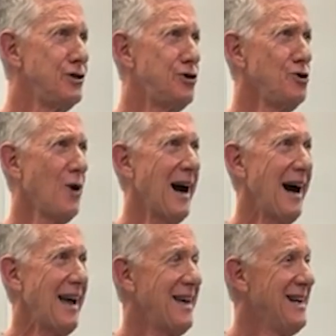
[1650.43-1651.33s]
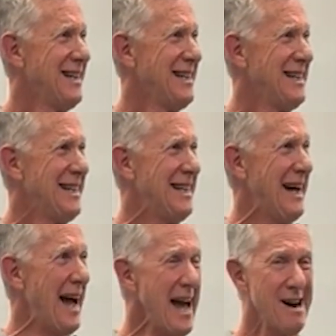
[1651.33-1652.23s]
Do I
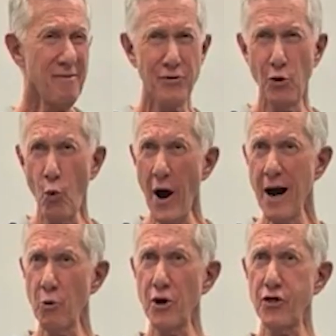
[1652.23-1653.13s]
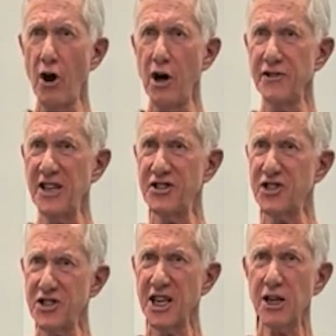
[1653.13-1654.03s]
have the wherewithal to
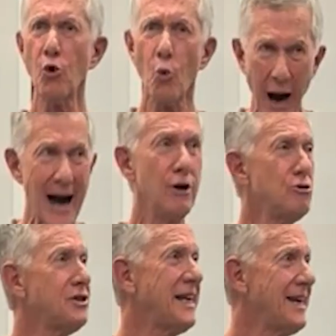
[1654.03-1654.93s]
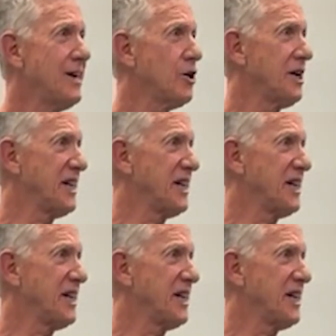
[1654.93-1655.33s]
stick around here